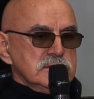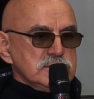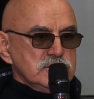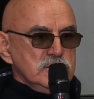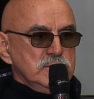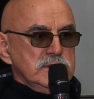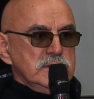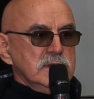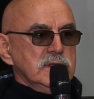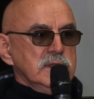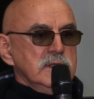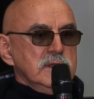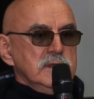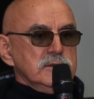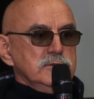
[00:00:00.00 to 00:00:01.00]
This is a
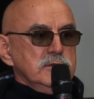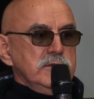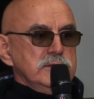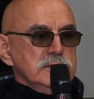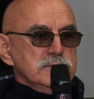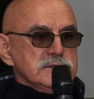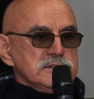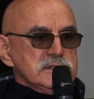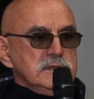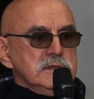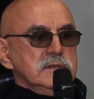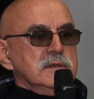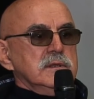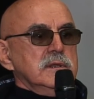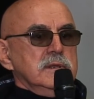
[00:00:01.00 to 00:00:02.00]
phenomena
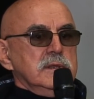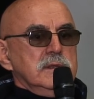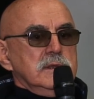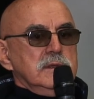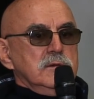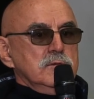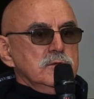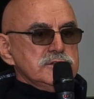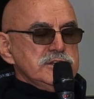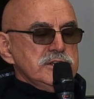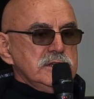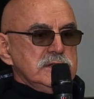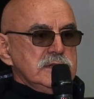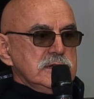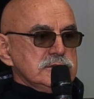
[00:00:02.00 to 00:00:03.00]

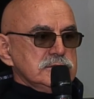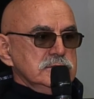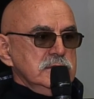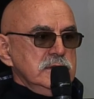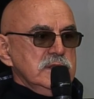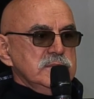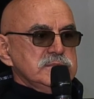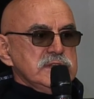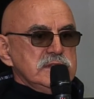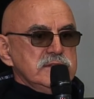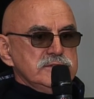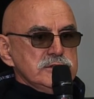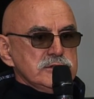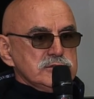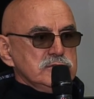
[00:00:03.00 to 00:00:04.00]
which need
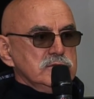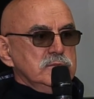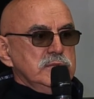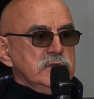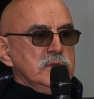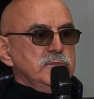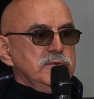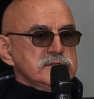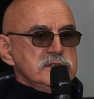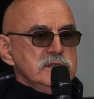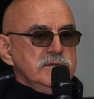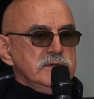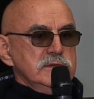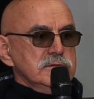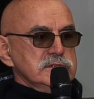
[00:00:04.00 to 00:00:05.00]
to
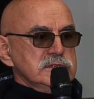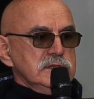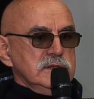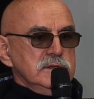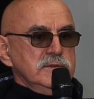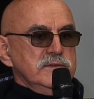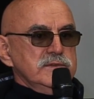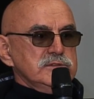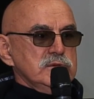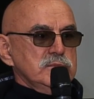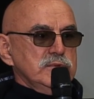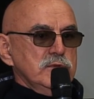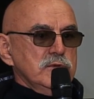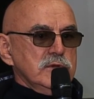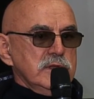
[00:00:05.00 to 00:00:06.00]
be um,
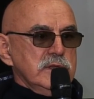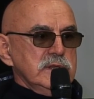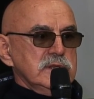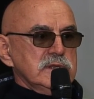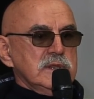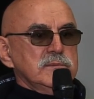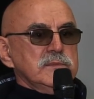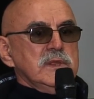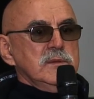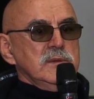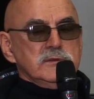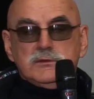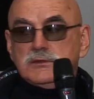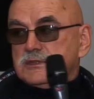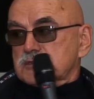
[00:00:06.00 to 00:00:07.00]
explored
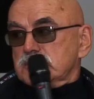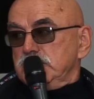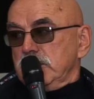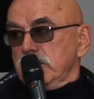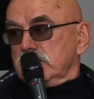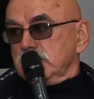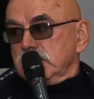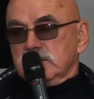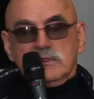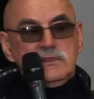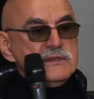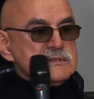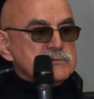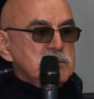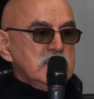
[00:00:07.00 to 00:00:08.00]
because uh, there
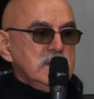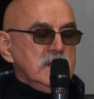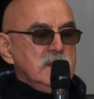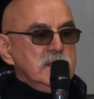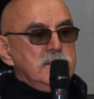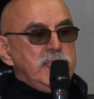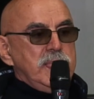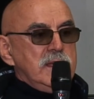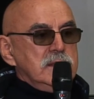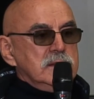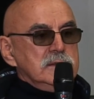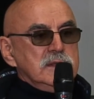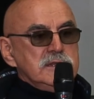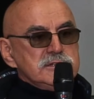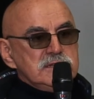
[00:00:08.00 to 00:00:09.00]
are
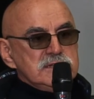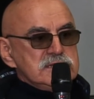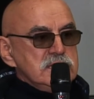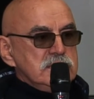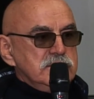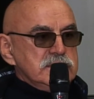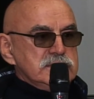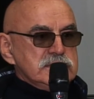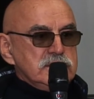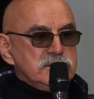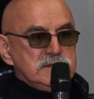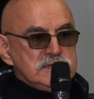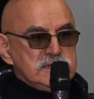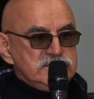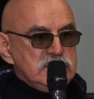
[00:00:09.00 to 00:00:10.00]
advantages and uh,
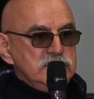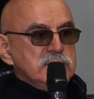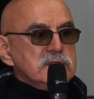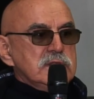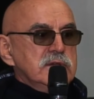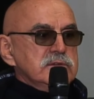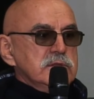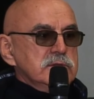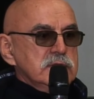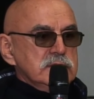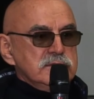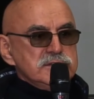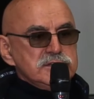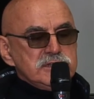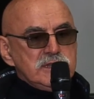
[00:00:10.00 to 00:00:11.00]
disadvantages in
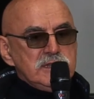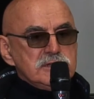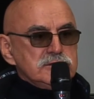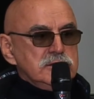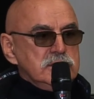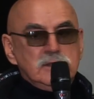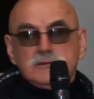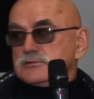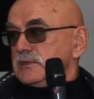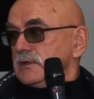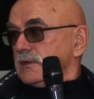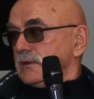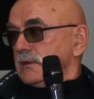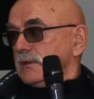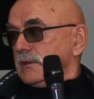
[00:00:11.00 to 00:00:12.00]
each uh,
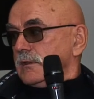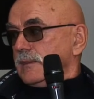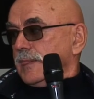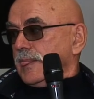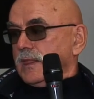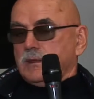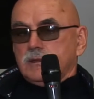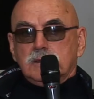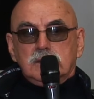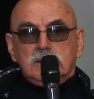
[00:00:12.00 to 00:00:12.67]
epoch and